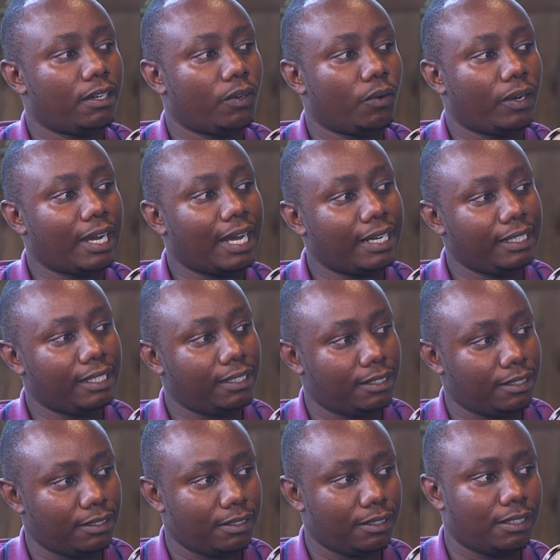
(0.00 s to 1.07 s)

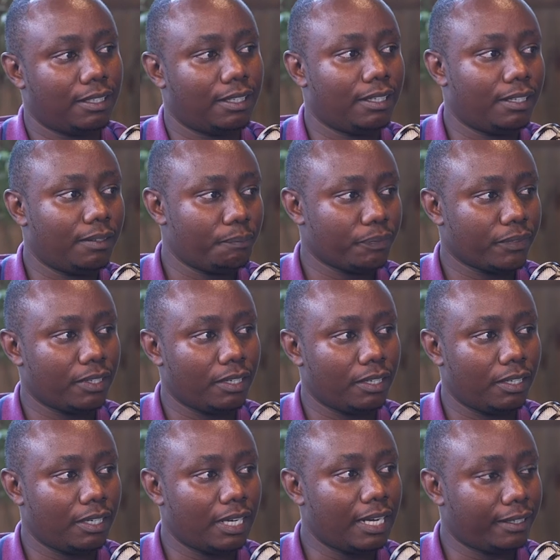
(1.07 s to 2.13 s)
organic
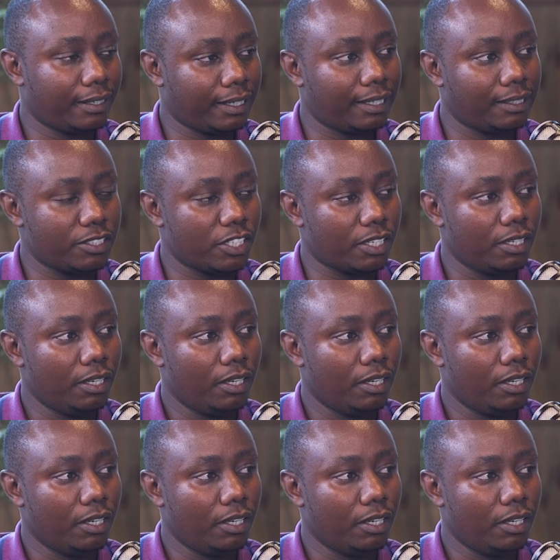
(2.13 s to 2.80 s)
agriculture,